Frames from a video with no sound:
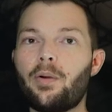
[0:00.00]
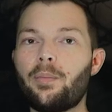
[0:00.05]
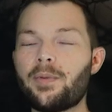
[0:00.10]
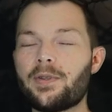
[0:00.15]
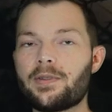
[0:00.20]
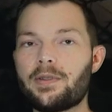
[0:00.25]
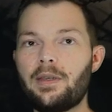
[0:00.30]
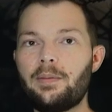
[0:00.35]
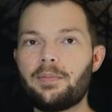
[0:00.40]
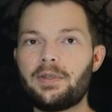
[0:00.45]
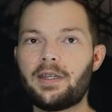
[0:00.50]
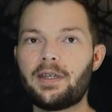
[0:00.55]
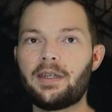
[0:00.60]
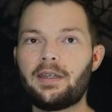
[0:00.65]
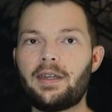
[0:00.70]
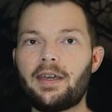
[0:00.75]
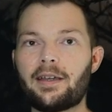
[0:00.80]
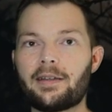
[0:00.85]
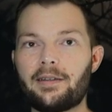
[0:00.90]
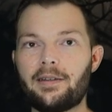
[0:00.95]
almost seemed to
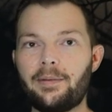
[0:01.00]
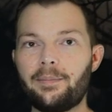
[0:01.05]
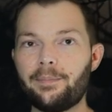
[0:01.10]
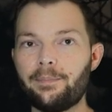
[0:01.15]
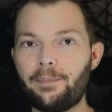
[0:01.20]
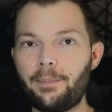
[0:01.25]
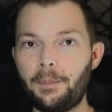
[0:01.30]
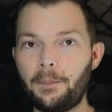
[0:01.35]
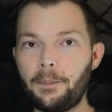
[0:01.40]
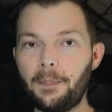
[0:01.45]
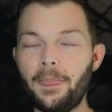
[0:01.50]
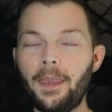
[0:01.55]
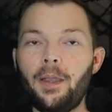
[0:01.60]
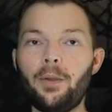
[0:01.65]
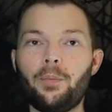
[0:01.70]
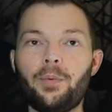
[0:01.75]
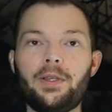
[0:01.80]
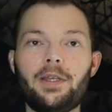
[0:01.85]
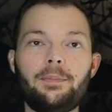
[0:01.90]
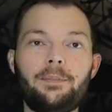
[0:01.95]
connect them.
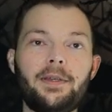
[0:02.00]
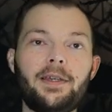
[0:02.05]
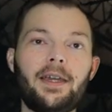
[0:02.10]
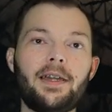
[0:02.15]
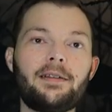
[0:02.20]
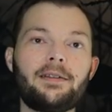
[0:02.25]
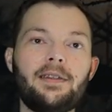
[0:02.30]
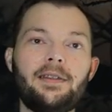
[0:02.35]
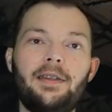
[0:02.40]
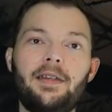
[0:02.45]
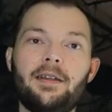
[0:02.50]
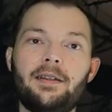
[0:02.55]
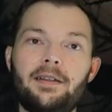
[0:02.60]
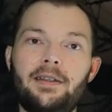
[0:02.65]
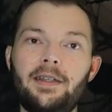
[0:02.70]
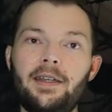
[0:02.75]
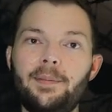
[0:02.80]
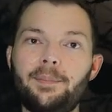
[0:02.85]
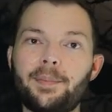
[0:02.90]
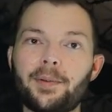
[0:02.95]
When he began to dig
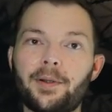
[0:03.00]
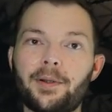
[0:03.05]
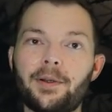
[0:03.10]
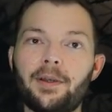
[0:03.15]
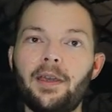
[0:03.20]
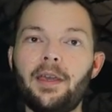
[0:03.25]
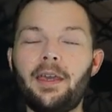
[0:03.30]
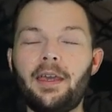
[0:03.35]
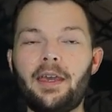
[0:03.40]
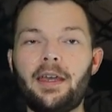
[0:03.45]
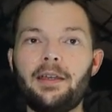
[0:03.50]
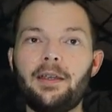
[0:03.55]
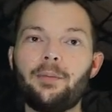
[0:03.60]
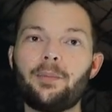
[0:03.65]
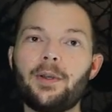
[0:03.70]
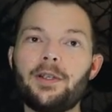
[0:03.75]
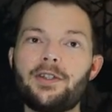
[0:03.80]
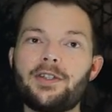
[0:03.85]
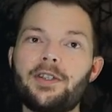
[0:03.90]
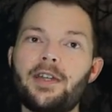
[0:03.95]
deeper and he
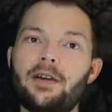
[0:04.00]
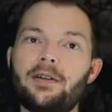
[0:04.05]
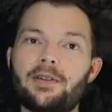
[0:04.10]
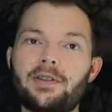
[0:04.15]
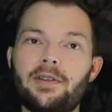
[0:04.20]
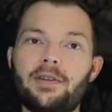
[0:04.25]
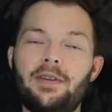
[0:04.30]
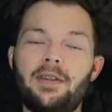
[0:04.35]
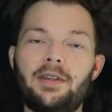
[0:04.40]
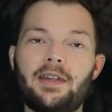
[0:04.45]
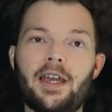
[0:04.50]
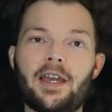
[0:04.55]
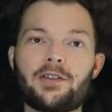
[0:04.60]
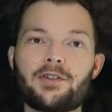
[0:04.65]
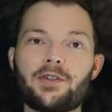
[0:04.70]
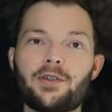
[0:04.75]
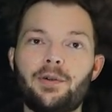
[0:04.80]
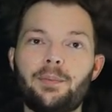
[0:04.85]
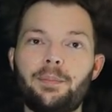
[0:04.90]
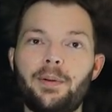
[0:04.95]
reached out to the
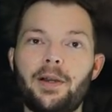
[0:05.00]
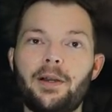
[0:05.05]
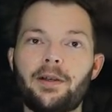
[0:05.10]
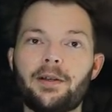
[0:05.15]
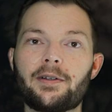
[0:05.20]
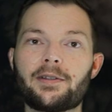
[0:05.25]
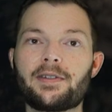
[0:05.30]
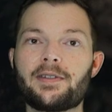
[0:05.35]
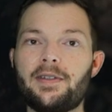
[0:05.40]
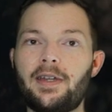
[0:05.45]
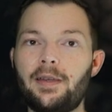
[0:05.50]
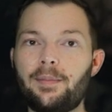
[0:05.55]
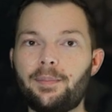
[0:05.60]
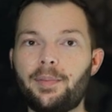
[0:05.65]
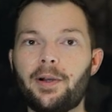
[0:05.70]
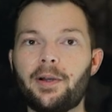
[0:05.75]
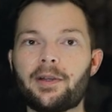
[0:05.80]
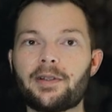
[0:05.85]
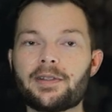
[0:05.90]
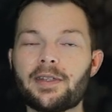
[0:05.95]
national parks, state
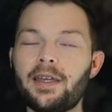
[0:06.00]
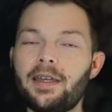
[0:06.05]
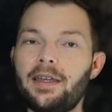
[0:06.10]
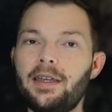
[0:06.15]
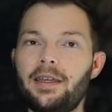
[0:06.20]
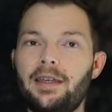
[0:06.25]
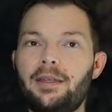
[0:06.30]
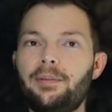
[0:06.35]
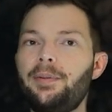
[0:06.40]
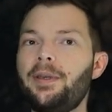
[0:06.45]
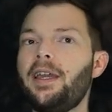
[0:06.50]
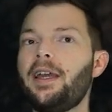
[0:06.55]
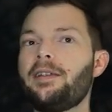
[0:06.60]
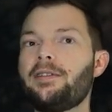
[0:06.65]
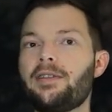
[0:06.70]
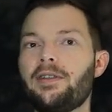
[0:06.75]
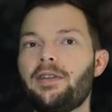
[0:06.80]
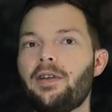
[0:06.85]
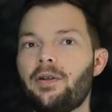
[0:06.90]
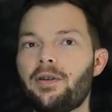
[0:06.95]
parks, he began
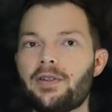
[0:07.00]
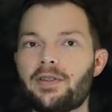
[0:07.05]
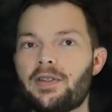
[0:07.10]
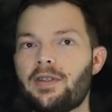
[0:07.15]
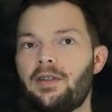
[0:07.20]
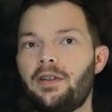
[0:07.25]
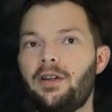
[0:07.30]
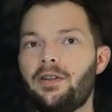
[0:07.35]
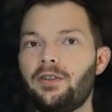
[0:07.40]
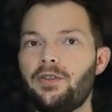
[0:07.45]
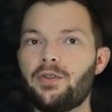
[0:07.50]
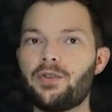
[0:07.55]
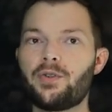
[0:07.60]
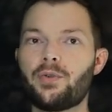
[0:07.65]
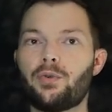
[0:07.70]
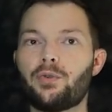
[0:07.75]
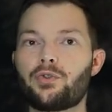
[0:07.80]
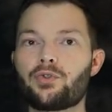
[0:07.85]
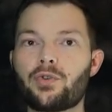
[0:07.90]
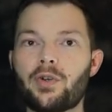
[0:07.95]
to notice an
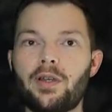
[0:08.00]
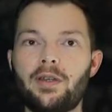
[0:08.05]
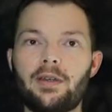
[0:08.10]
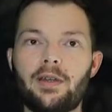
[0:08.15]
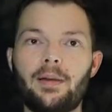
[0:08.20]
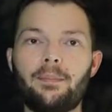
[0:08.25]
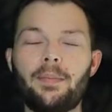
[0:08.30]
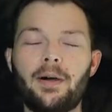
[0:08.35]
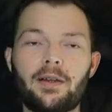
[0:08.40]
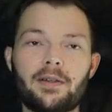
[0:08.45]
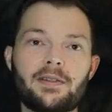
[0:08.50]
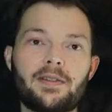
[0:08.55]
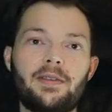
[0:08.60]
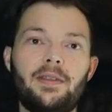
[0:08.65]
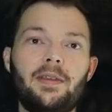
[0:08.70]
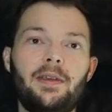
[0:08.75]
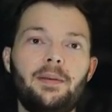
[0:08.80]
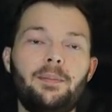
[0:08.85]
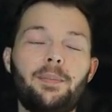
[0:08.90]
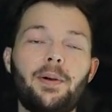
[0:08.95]
unusual trend amongst
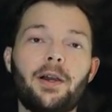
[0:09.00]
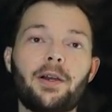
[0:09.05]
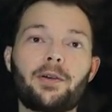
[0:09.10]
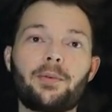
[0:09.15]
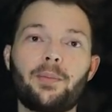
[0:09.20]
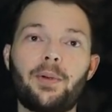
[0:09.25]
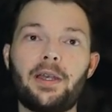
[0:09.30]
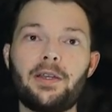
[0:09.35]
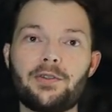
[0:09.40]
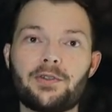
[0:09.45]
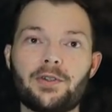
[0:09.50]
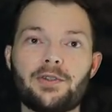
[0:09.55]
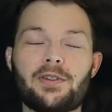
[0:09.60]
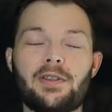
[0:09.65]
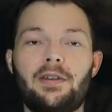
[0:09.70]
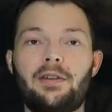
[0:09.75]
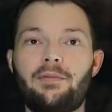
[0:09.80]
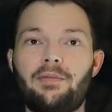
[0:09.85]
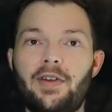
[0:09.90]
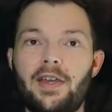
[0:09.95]
the park rangers
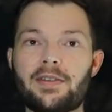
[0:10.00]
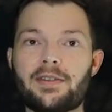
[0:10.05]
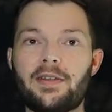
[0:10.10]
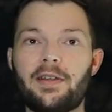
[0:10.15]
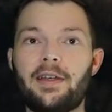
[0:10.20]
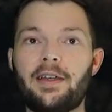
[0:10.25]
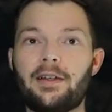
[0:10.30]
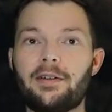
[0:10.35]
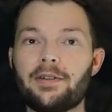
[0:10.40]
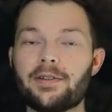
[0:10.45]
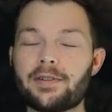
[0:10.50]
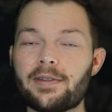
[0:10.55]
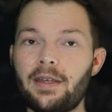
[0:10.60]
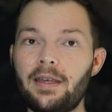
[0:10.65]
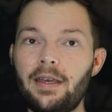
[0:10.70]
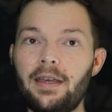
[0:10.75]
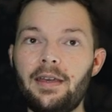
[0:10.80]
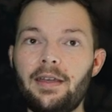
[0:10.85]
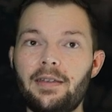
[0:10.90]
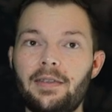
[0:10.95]
and investigators.
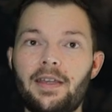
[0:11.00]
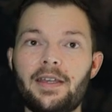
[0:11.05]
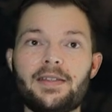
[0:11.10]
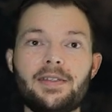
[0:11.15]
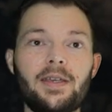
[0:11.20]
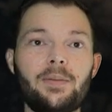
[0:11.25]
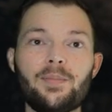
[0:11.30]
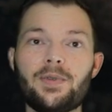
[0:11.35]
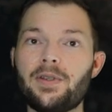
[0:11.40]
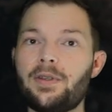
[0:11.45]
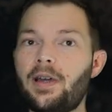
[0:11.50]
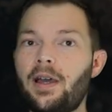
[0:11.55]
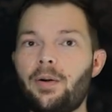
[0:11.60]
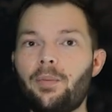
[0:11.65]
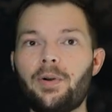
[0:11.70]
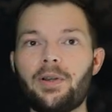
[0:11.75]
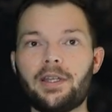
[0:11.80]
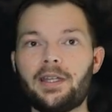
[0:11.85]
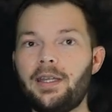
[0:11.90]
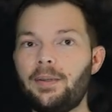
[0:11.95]
They seemed to not
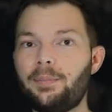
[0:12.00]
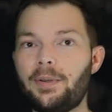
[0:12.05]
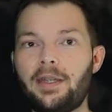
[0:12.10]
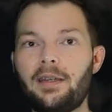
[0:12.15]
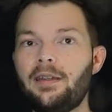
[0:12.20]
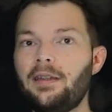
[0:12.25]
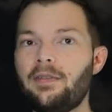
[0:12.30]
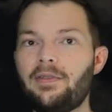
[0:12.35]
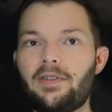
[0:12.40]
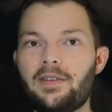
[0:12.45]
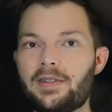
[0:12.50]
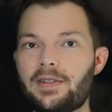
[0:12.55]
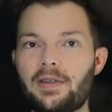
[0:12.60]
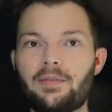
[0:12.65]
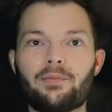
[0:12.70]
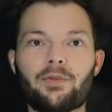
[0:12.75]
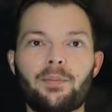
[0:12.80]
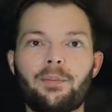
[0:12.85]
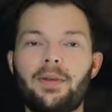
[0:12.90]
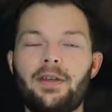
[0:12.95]
want to keep any of this
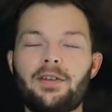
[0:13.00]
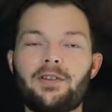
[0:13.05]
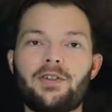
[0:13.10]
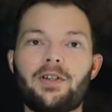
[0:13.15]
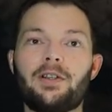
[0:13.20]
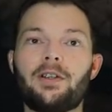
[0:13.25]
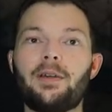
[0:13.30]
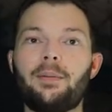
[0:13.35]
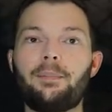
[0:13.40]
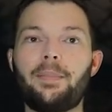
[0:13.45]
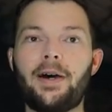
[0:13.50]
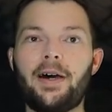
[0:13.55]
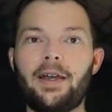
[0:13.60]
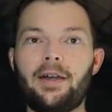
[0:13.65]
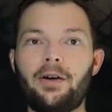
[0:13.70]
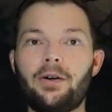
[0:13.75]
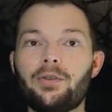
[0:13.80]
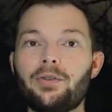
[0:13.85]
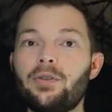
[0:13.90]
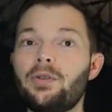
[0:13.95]
information
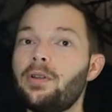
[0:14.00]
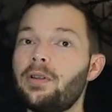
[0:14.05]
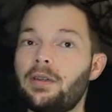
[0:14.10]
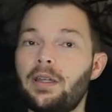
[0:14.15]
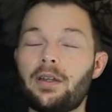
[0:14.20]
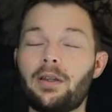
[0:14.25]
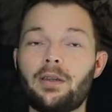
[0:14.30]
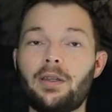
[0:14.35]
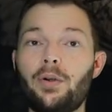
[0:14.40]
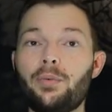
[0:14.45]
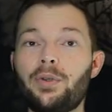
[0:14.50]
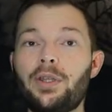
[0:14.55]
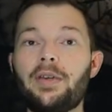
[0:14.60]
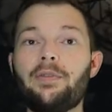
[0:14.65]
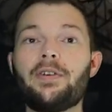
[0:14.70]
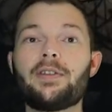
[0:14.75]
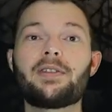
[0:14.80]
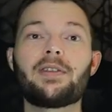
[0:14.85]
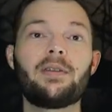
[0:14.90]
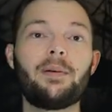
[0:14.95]
compiled, let alone
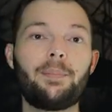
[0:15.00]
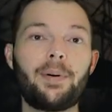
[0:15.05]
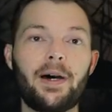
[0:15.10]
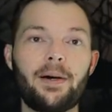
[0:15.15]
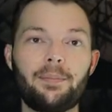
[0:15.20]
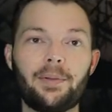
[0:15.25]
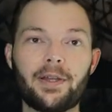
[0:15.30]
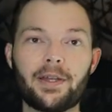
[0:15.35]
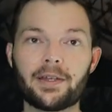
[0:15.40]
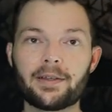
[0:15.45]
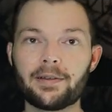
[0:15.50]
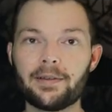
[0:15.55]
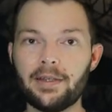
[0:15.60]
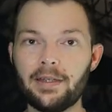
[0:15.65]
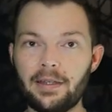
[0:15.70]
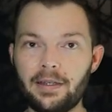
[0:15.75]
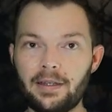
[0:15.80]
give it to the public.